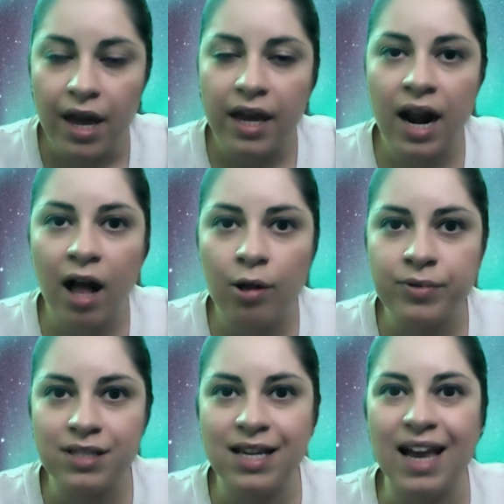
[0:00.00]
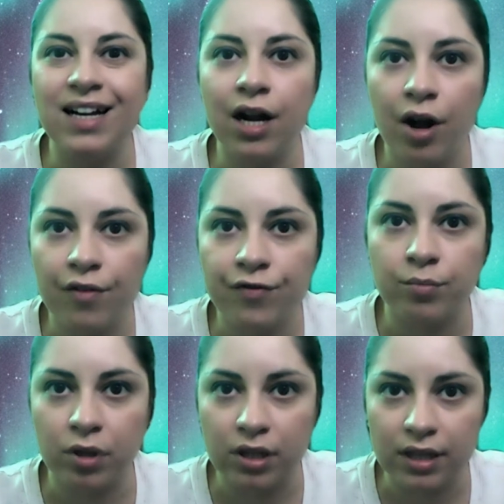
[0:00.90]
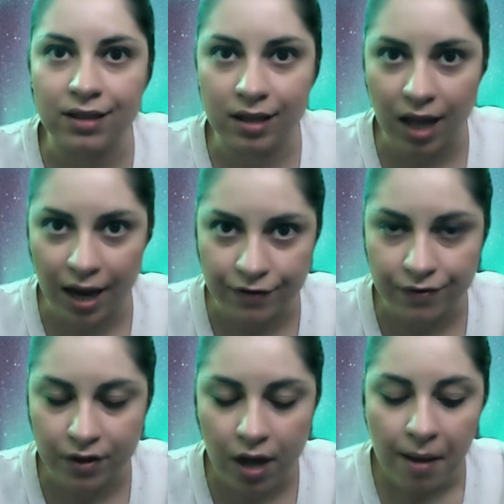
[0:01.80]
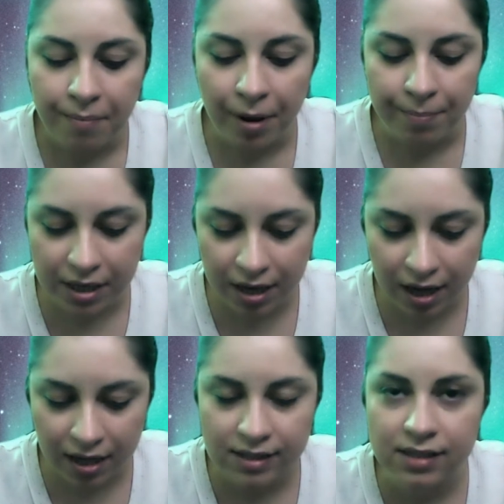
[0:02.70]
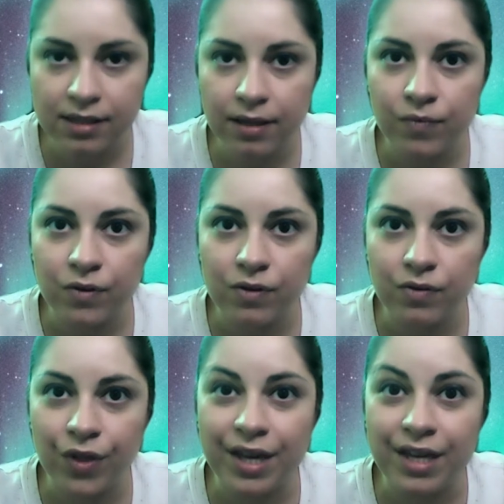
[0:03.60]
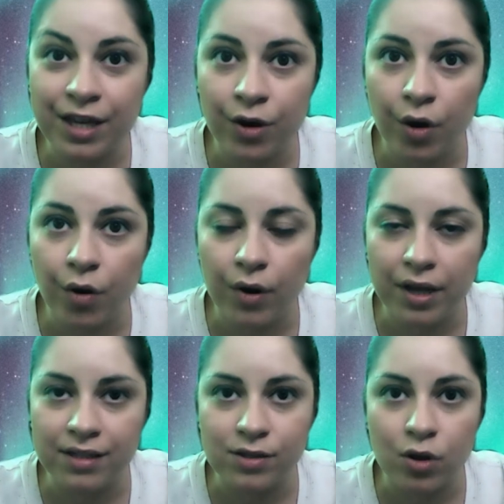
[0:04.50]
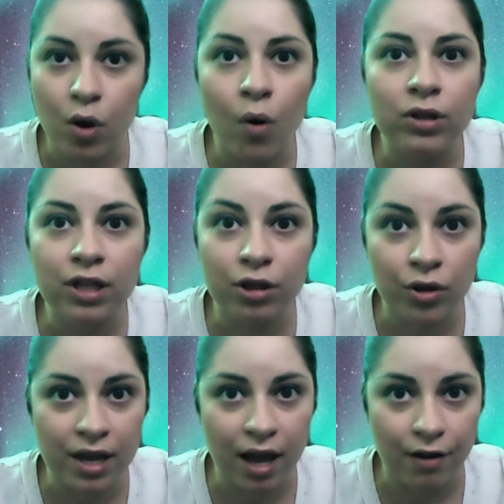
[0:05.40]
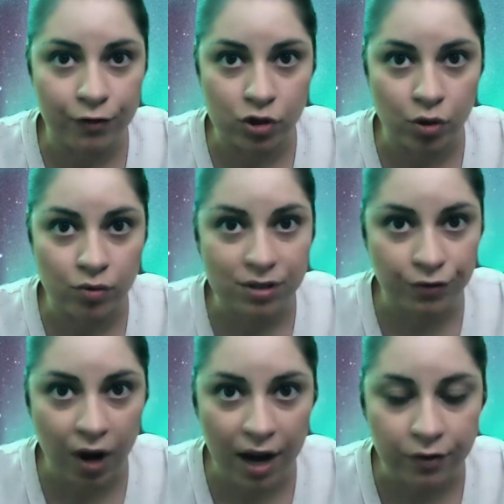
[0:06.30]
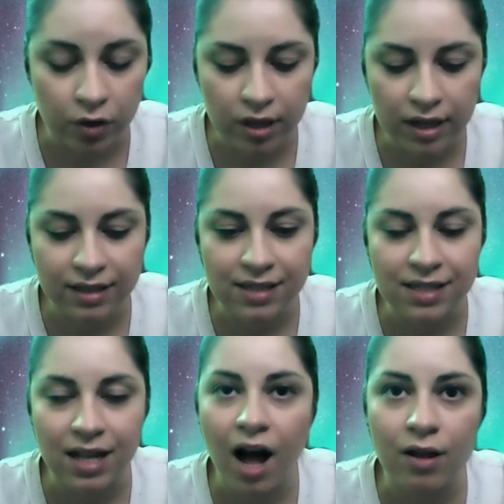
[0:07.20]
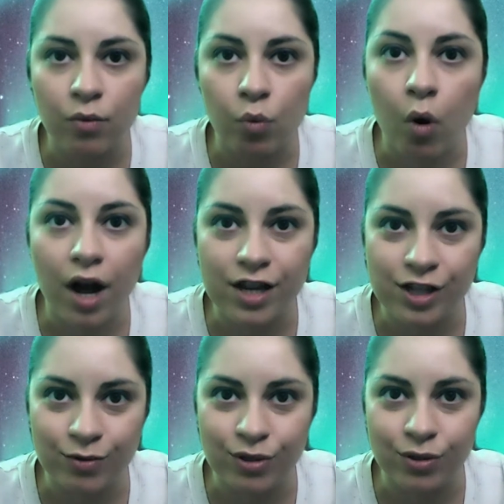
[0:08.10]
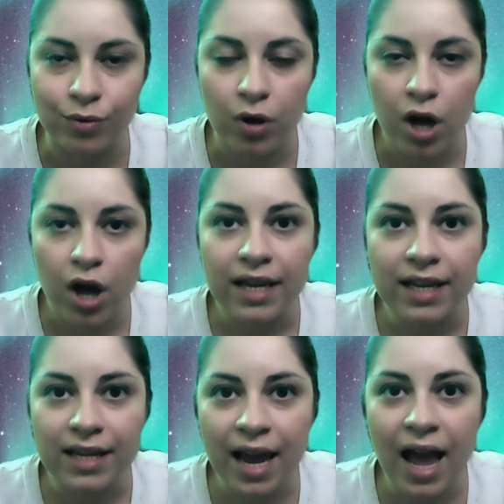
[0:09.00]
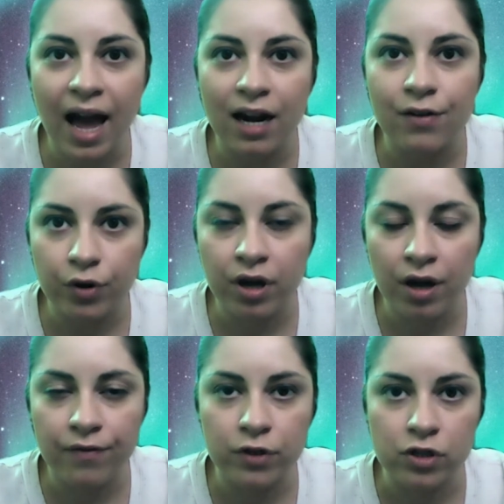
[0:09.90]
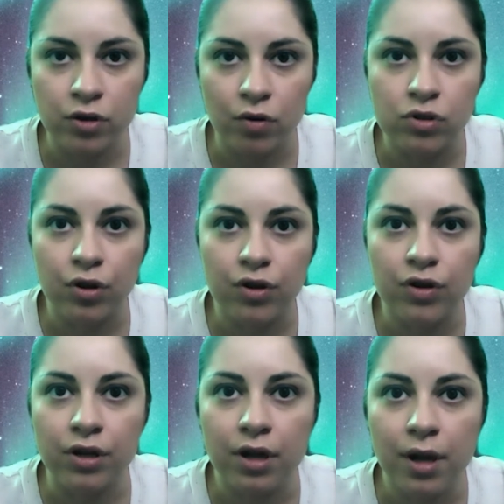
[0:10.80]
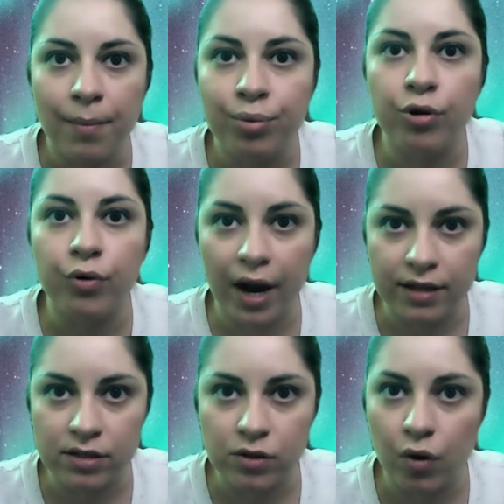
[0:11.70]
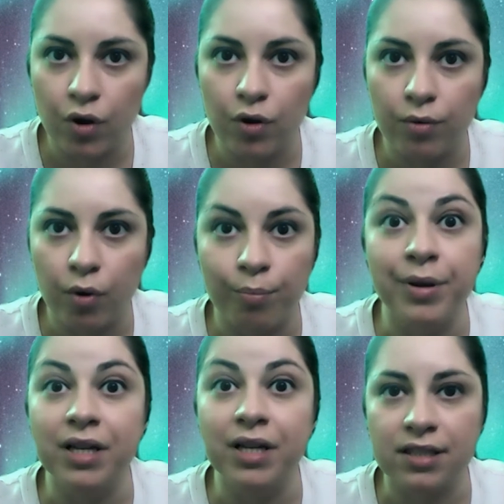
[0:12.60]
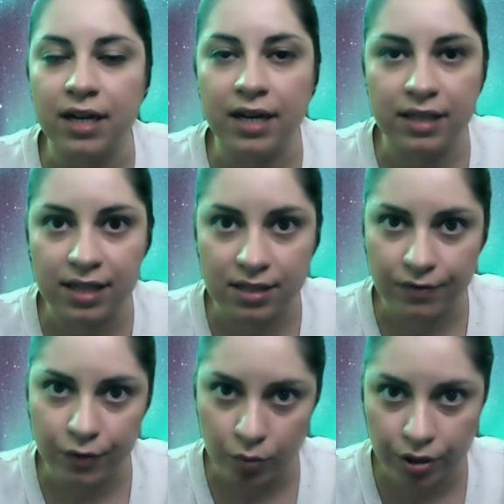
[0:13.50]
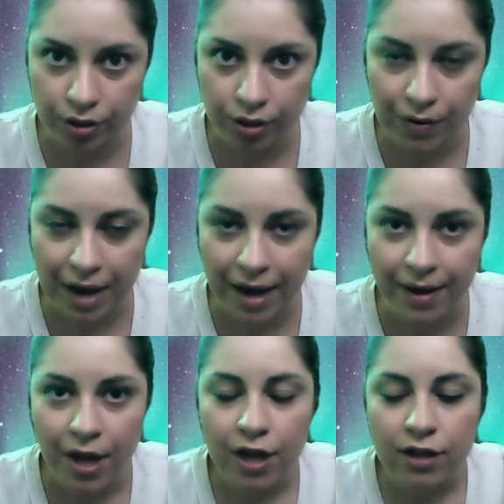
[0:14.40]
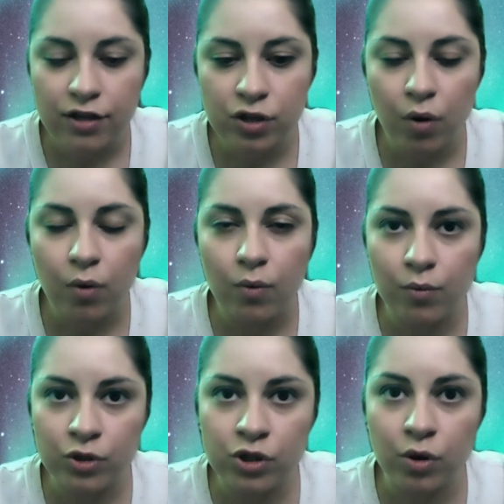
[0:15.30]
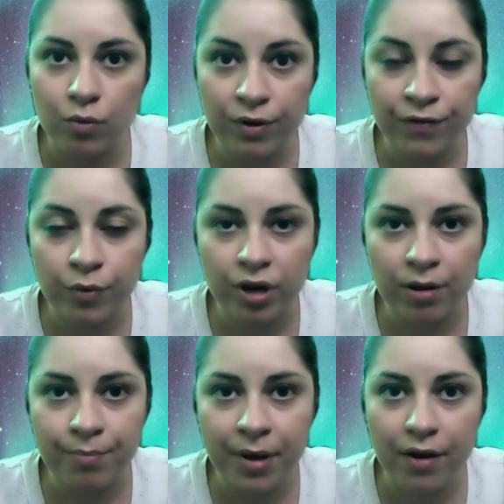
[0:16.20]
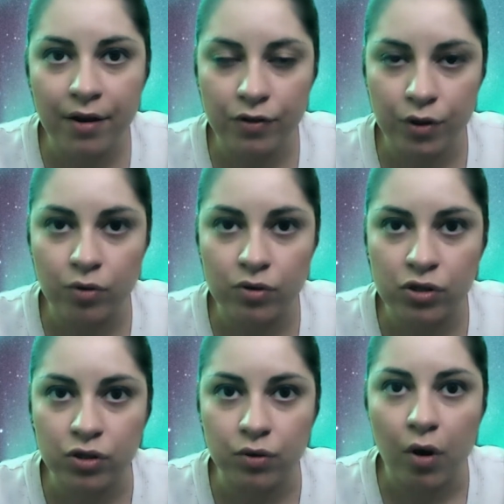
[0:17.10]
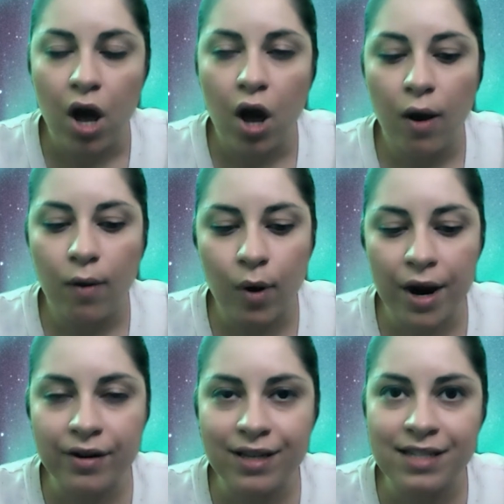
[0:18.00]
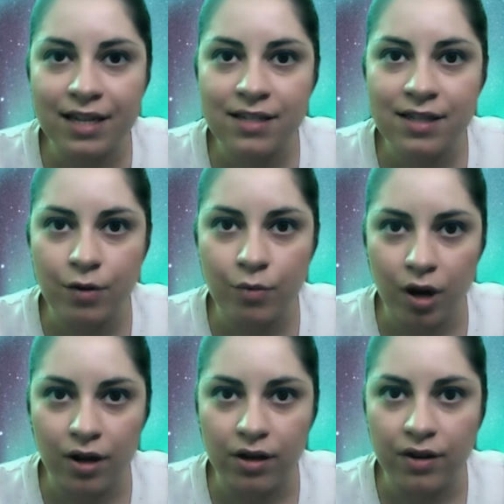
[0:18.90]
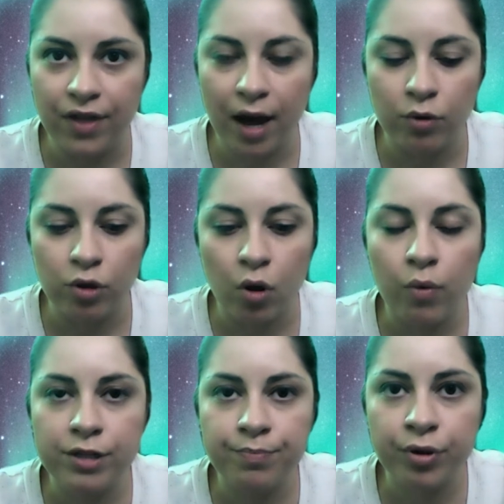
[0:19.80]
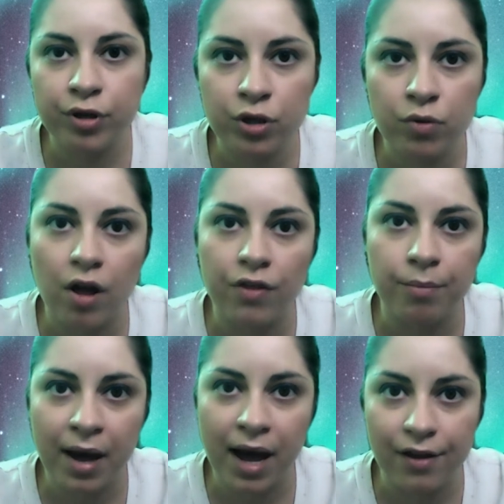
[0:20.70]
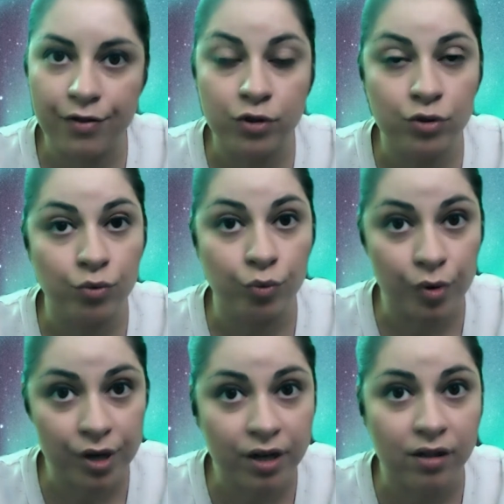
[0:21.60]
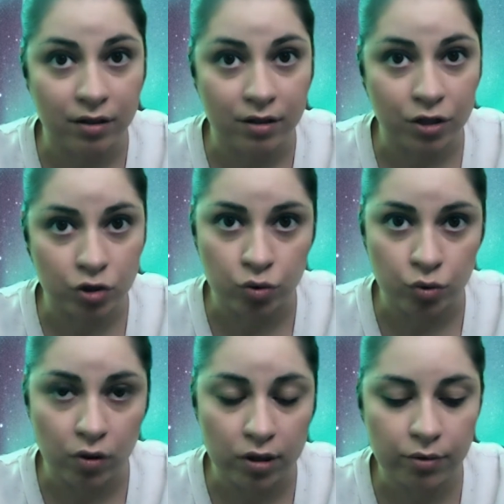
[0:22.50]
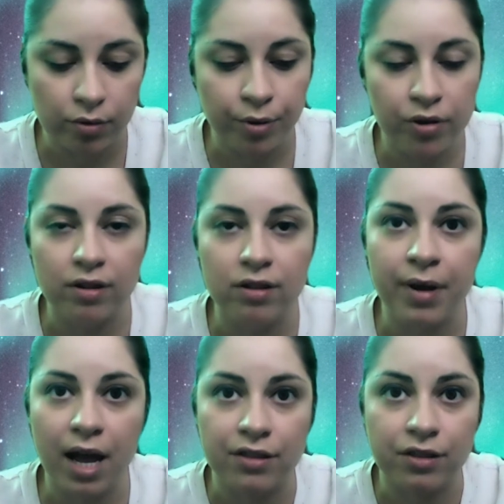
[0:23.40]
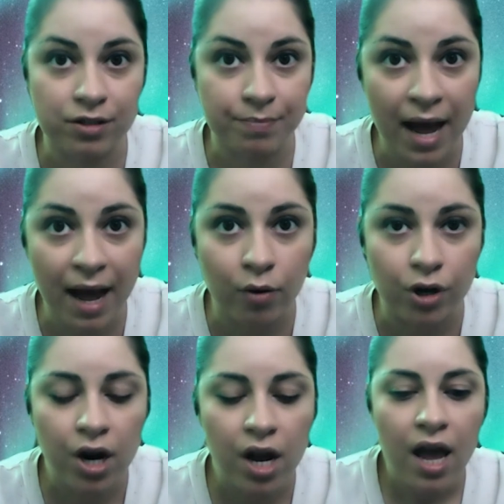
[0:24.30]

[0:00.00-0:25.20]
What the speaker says: It helps us get comfortable in life. But because the ego is only looking out for its own survival, it does not want you to get out of your comfort zone so you could progress or build in any sense of the word, okay? So if we're comparing those two, awareness is the one that will always put you on the path to real control. It will put you on the path to power.